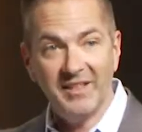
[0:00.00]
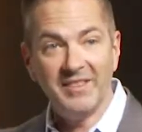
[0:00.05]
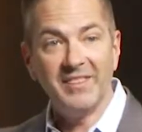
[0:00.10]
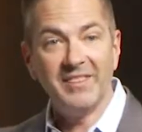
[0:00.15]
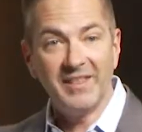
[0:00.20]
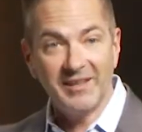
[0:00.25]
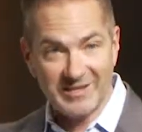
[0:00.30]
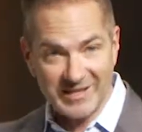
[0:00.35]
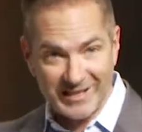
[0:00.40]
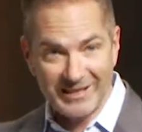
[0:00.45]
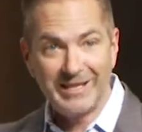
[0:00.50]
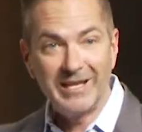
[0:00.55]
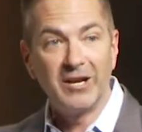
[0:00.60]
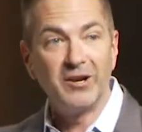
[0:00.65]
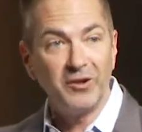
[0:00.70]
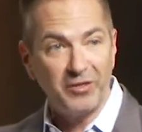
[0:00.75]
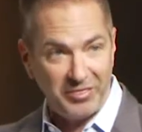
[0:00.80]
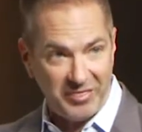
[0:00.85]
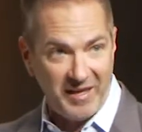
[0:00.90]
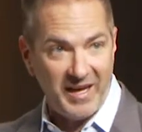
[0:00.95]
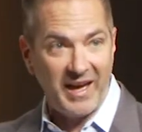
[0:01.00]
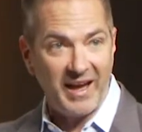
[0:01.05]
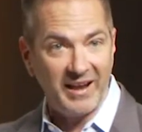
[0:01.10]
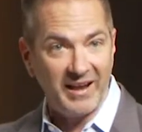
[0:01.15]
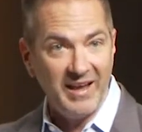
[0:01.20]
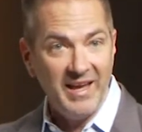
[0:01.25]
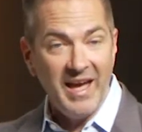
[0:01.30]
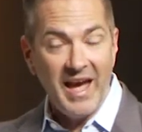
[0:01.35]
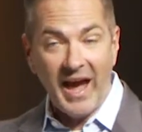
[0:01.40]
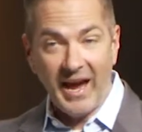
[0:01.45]
in this little
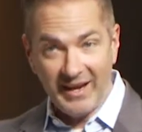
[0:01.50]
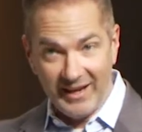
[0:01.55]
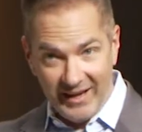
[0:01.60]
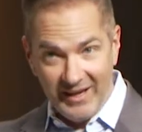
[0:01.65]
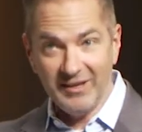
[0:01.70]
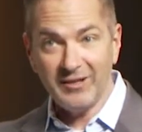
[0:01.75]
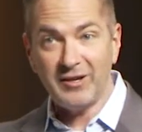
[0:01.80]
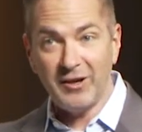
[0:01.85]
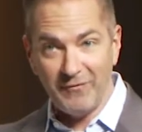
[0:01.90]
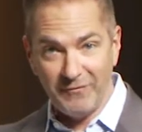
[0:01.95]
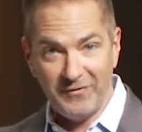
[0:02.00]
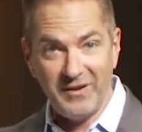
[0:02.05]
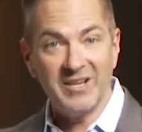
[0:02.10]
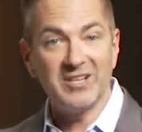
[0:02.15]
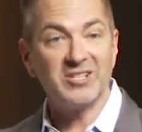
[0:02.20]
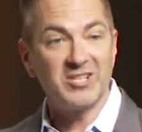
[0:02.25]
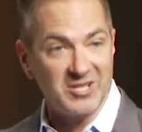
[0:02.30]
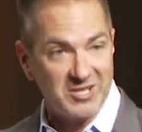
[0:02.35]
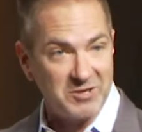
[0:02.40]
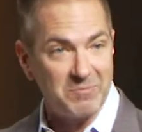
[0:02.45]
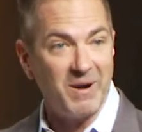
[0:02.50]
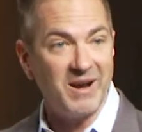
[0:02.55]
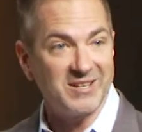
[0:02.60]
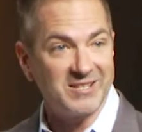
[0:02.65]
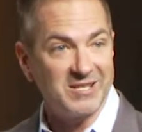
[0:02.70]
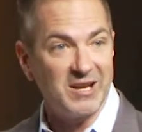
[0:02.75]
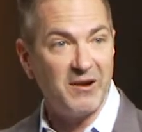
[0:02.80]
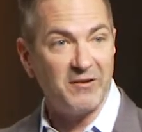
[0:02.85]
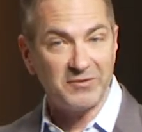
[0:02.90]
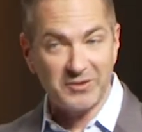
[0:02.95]
thing and inconvenienced
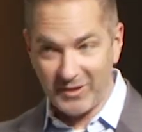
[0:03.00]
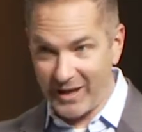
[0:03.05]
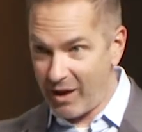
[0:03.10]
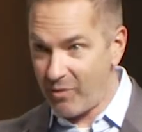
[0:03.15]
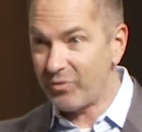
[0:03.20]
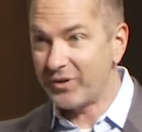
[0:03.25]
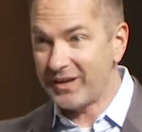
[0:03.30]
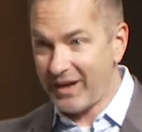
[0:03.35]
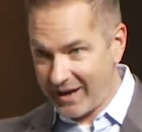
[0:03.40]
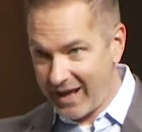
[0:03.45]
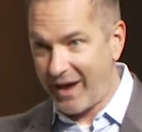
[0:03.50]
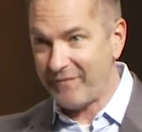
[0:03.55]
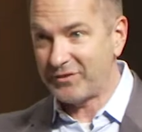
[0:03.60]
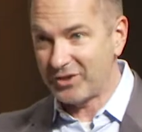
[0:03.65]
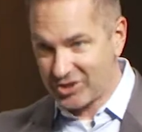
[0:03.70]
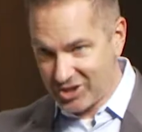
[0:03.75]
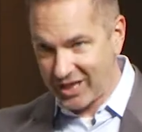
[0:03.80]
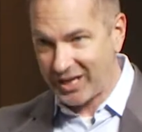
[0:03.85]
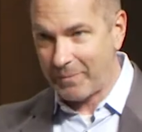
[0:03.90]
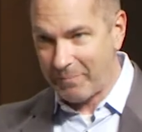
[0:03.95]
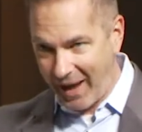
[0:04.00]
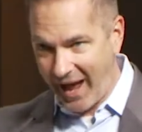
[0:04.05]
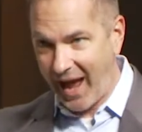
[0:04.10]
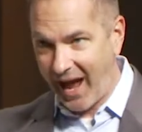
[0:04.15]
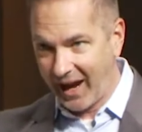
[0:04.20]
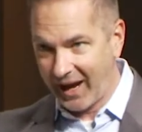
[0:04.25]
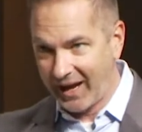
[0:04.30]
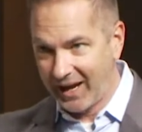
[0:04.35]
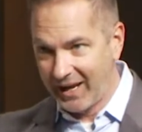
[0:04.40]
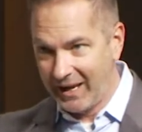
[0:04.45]
myself so that I would not have to check a bag.